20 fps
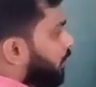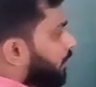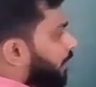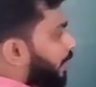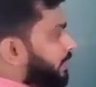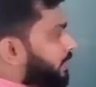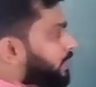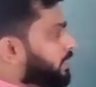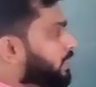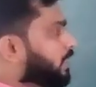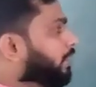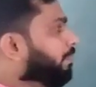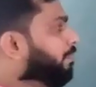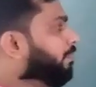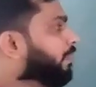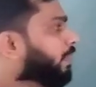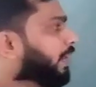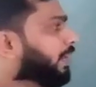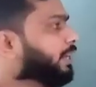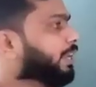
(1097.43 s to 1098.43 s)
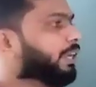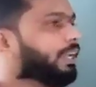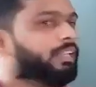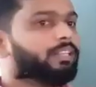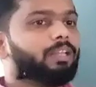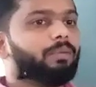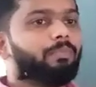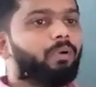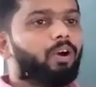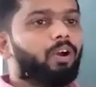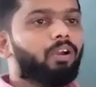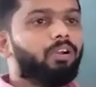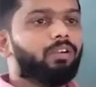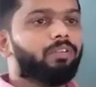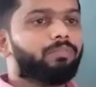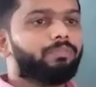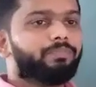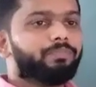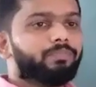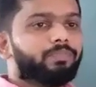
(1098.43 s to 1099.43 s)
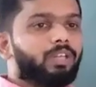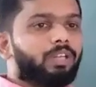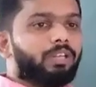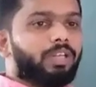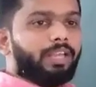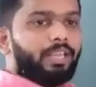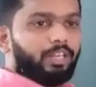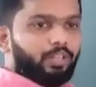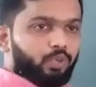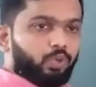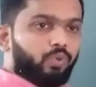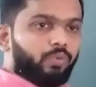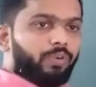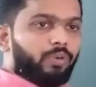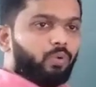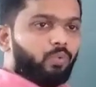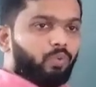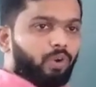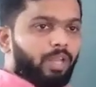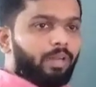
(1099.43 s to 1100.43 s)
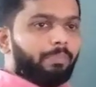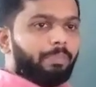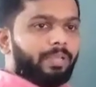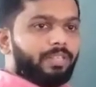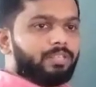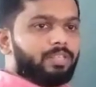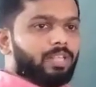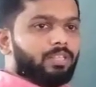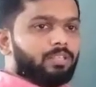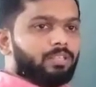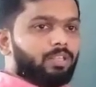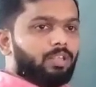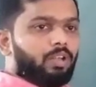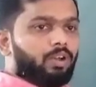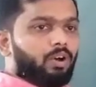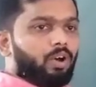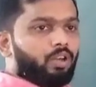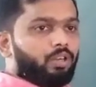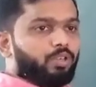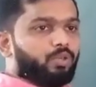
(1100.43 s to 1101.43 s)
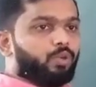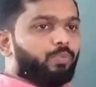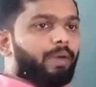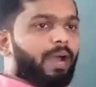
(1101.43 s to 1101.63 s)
First step, we are taking the ball, taking two wooden pieces or two